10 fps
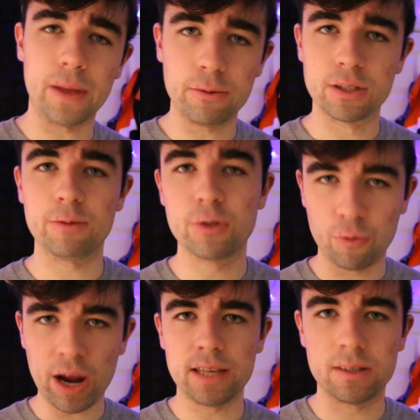That was, it was a
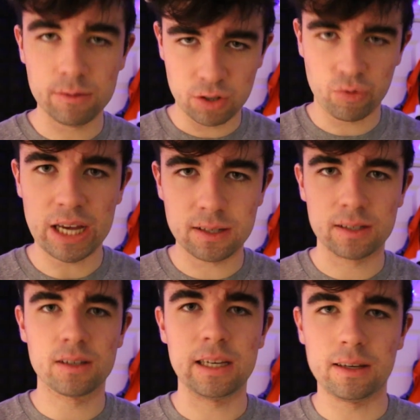race. It was a
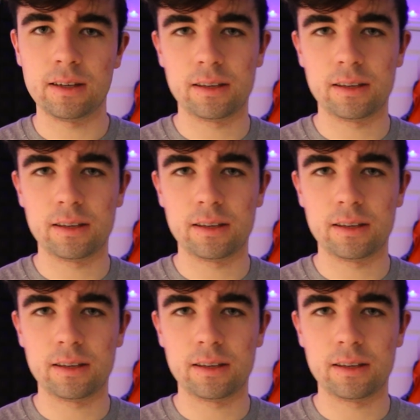race eh,